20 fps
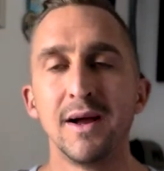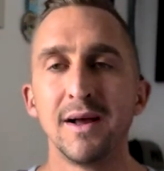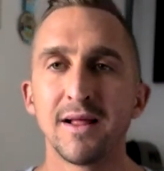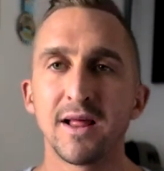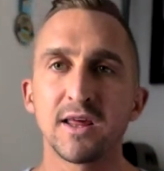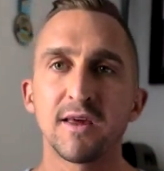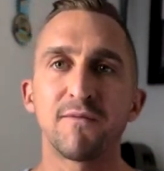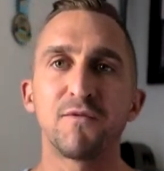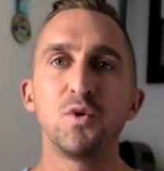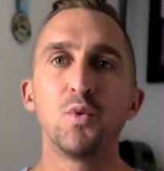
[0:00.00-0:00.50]

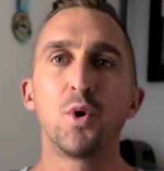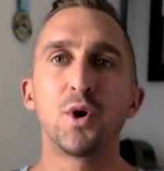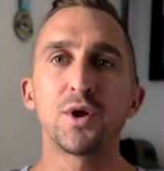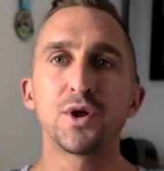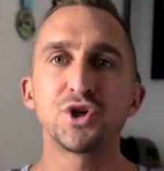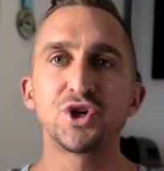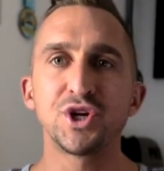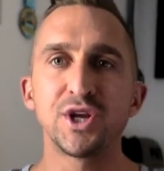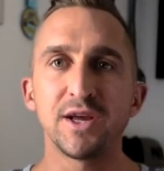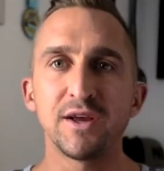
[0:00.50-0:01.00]
Like if you want
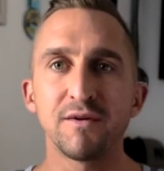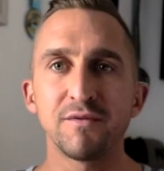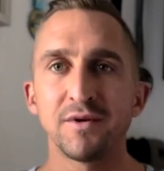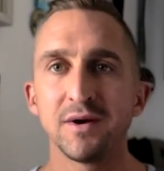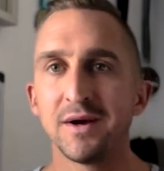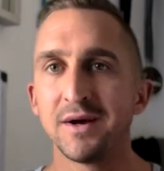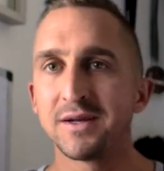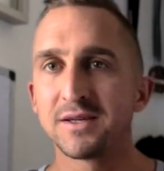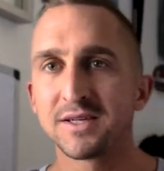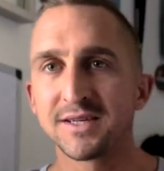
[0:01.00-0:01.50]
to
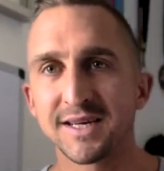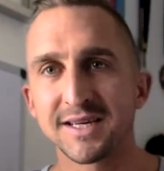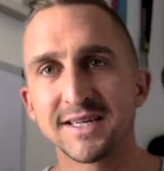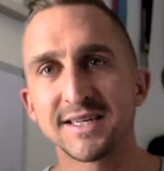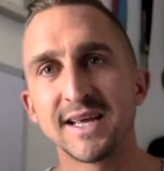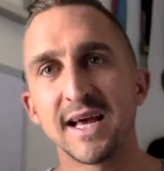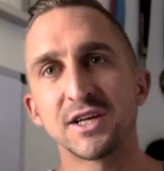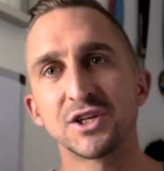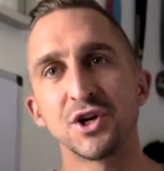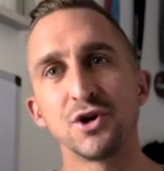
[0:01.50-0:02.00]
achieve
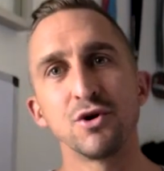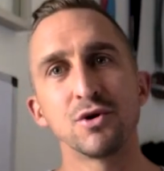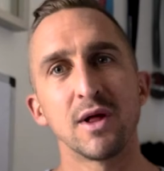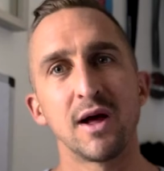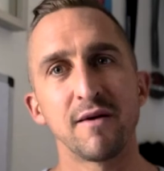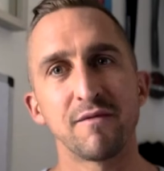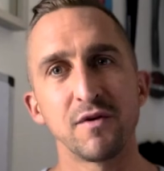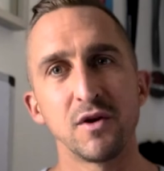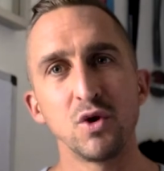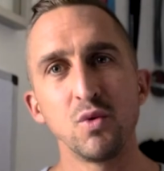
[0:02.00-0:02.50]
success in your
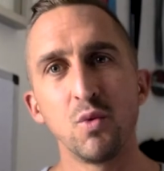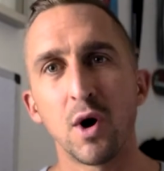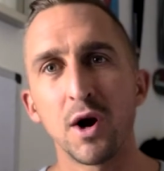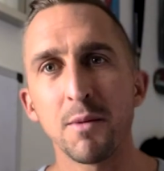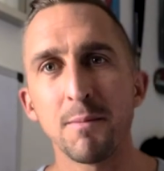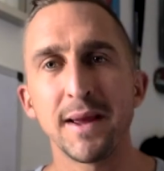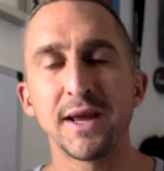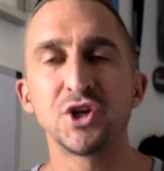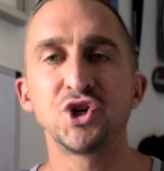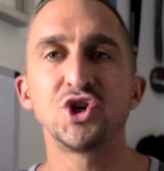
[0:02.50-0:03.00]
life and you want
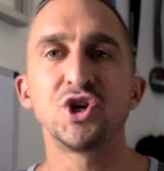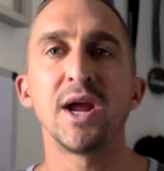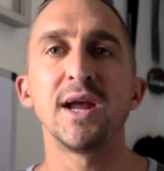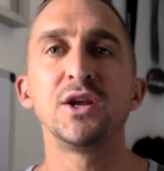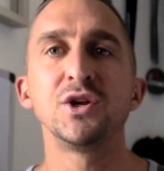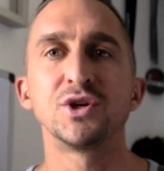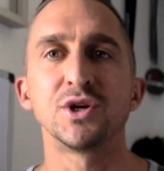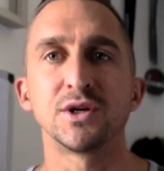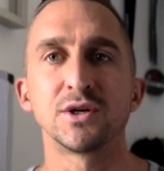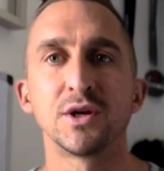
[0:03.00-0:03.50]
to make
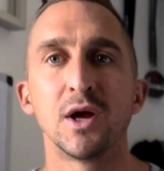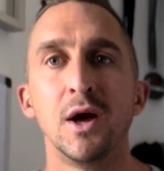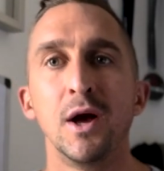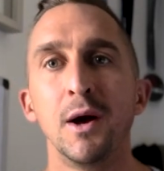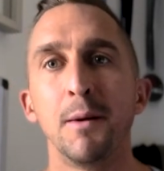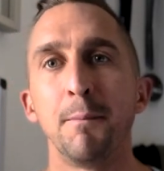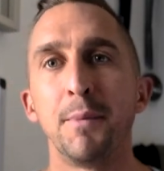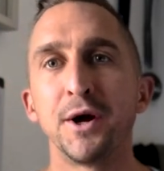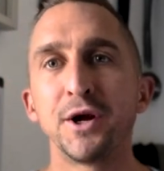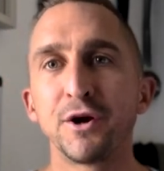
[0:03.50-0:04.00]
changes,
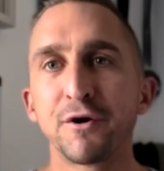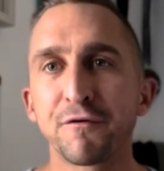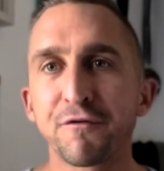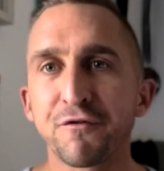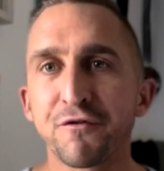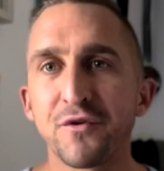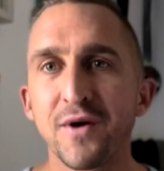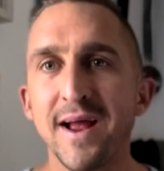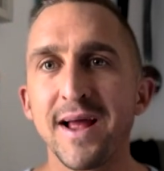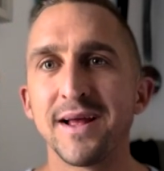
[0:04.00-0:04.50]
but your
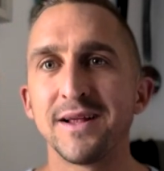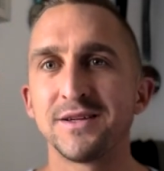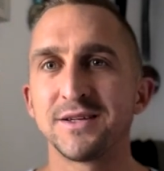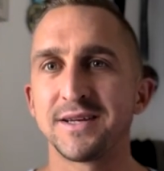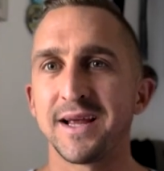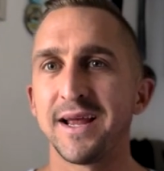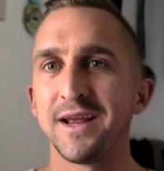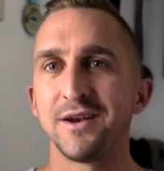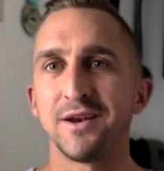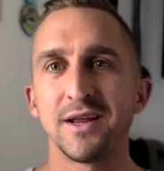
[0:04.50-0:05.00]
friends
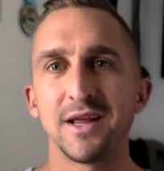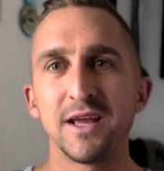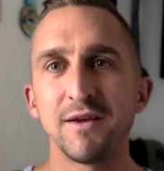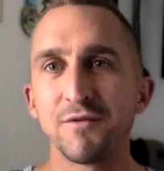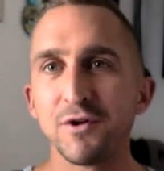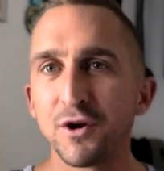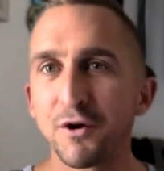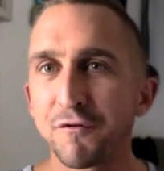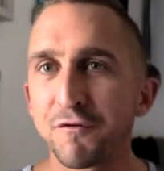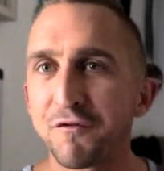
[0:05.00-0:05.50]
and
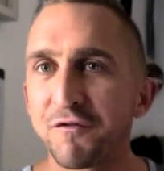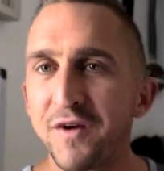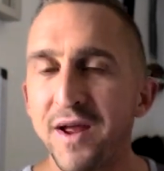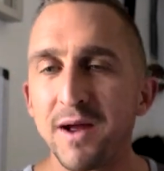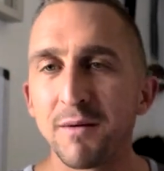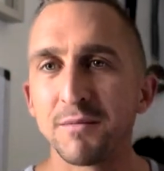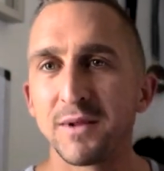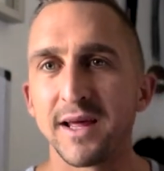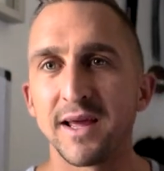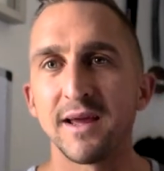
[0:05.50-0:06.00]
even your
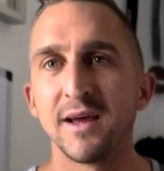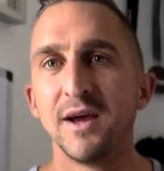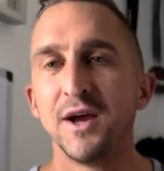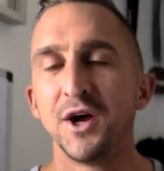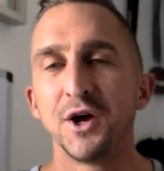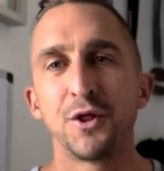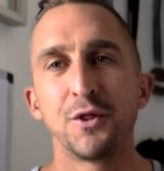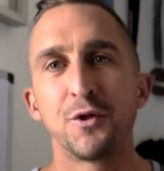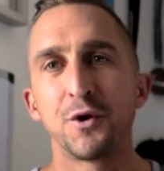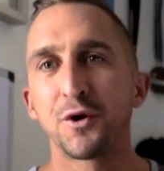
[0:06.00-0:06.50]
family,
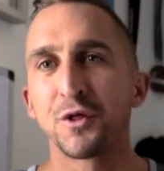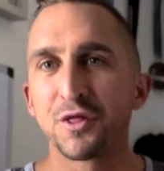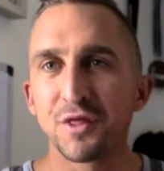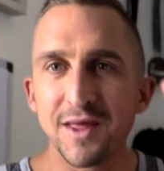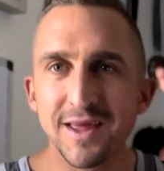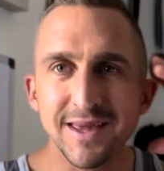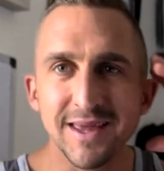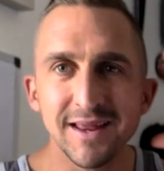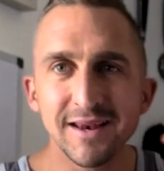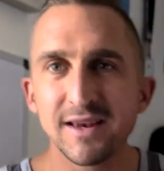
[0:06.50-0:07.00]
they're
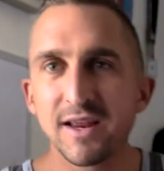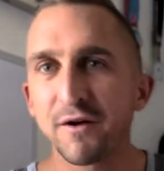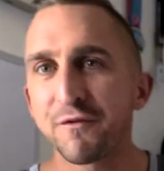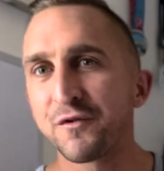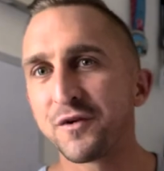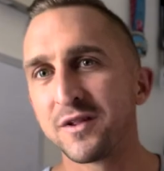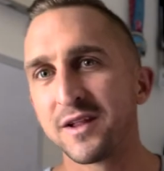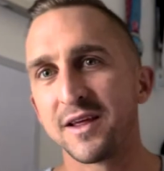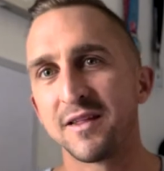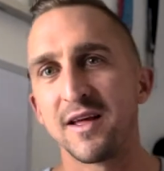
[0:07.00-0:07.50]
thinking
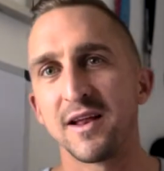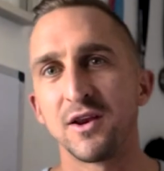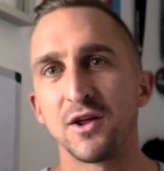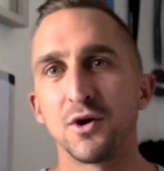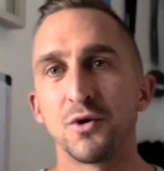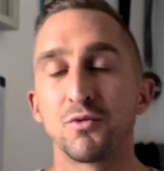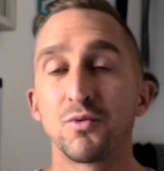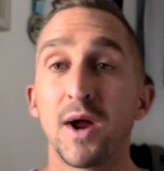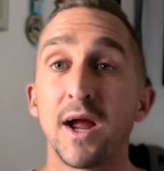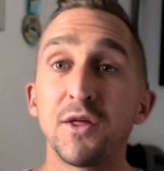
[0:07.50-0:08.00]
differently than
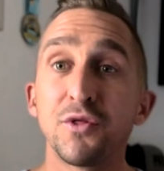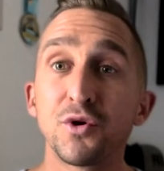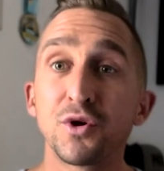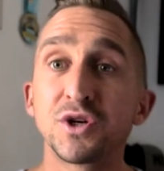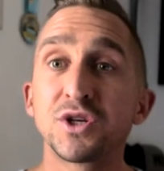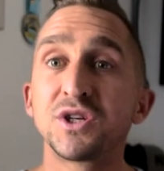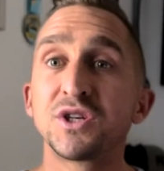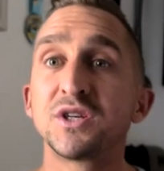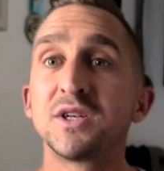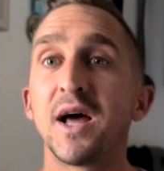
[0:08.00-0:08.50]
you, right? They're
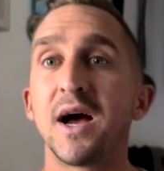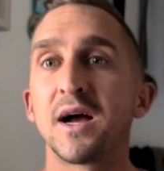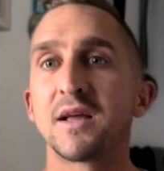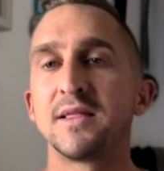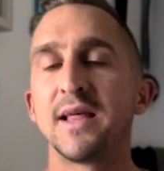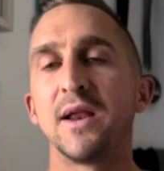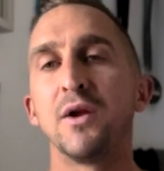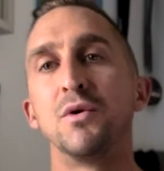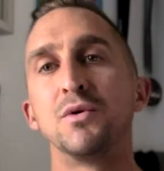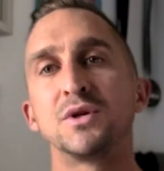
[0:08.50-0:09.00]
stuck.
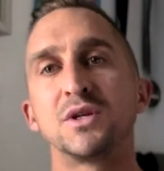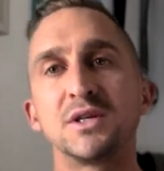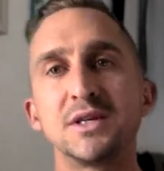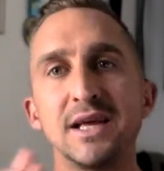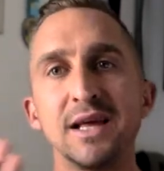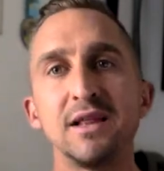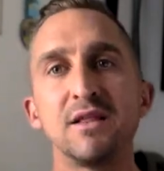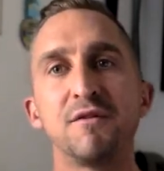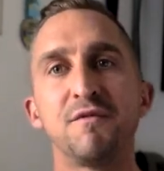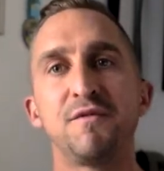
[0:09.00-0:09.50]
They don't
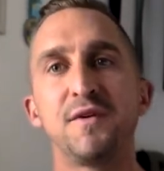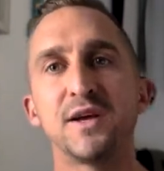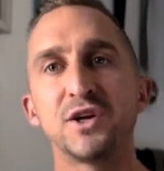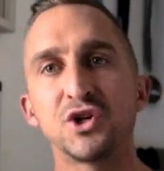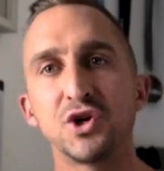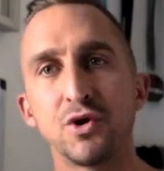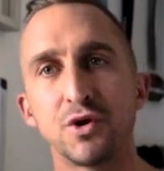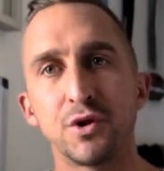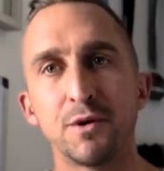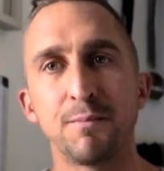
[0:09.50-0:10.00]
see the
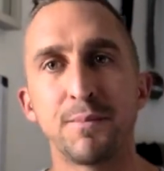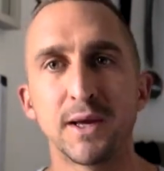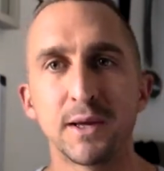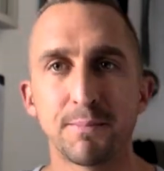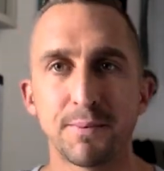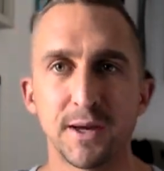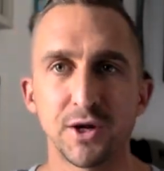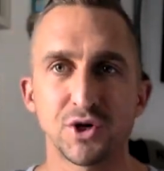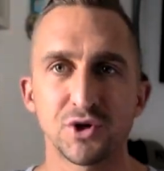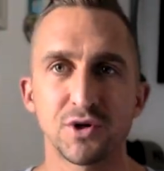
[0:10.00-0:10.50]
vision or the big
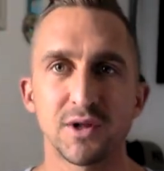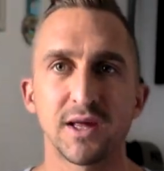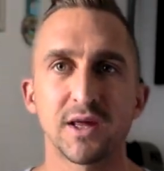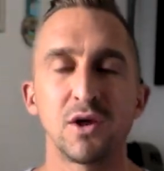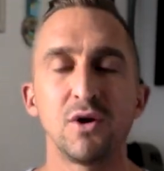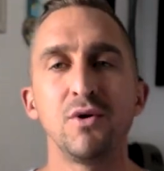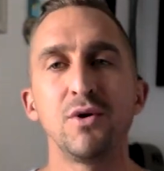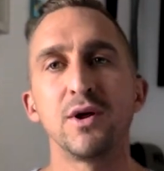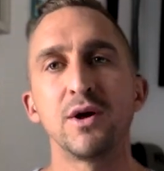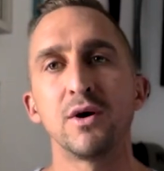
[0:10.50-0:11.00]
picture like
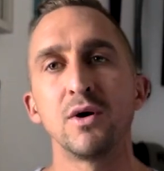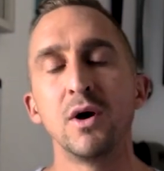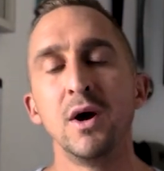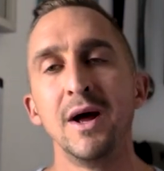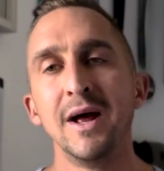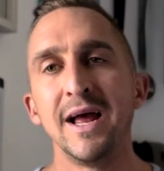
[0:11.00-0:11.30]
you do.